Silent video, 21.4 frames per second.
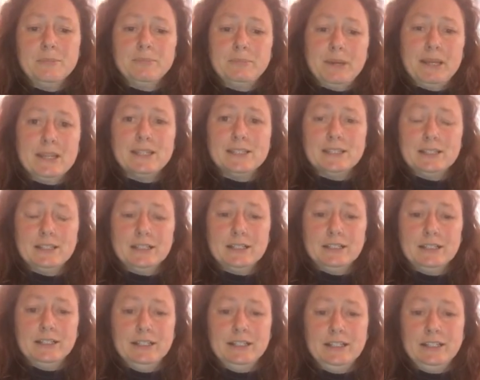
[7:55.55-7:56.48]

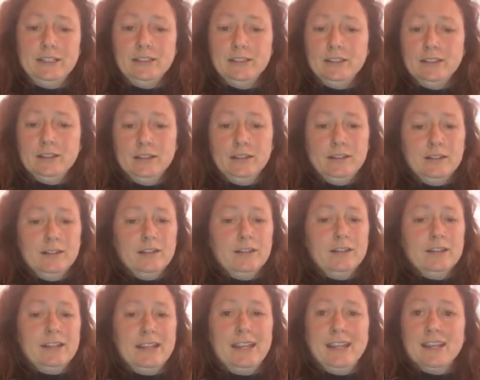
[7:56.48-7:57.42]
Basically,
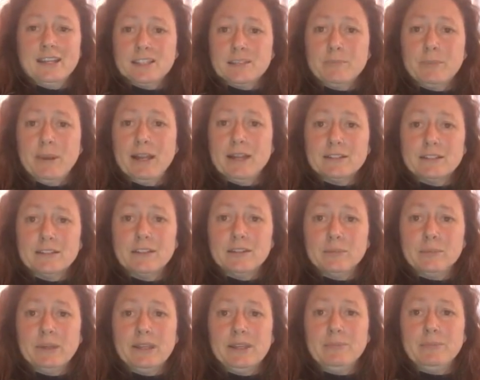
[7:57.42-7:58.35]
expect
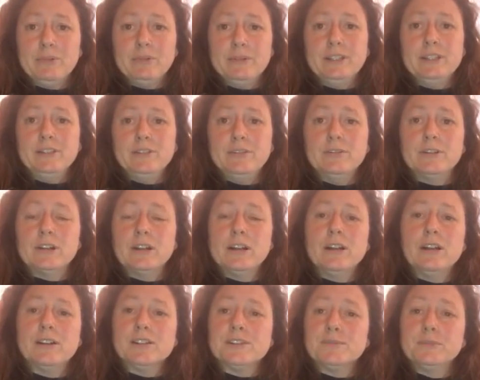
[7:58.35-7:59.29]
that people in your
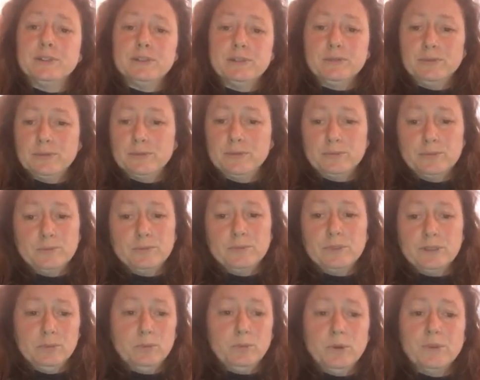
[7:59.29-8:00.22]
class will
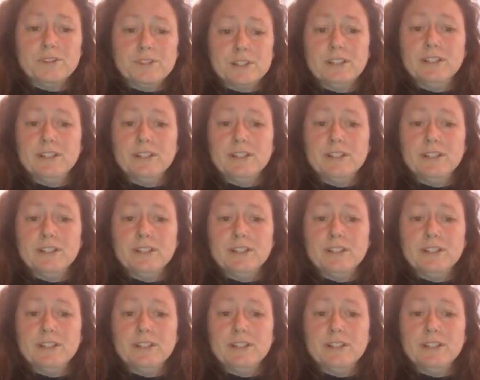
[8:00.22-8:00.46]
want